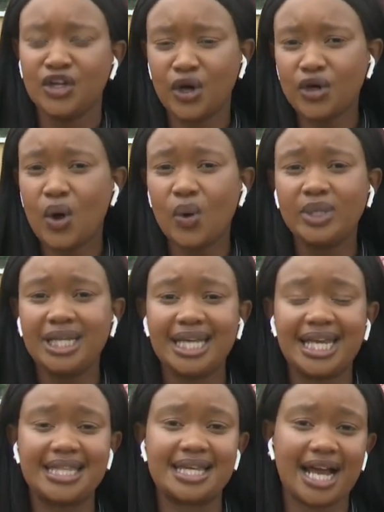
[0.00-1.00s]
not
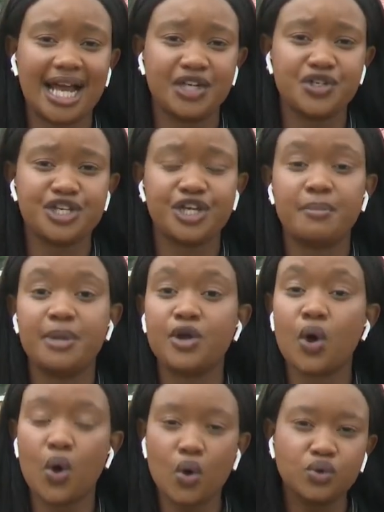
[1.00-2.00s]
only in the country
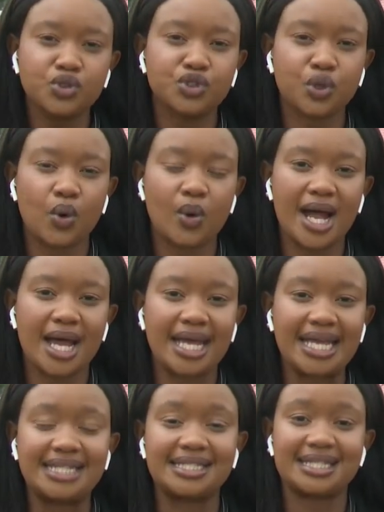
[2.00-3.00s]
but also
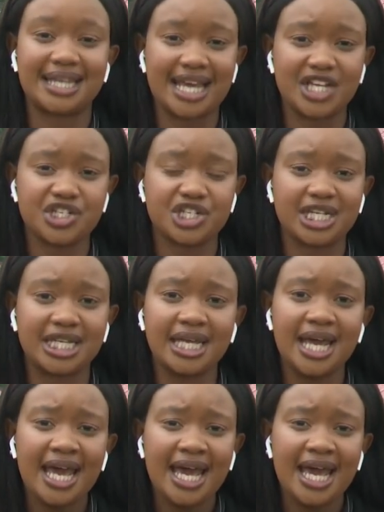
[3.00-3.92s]
uh, internationally.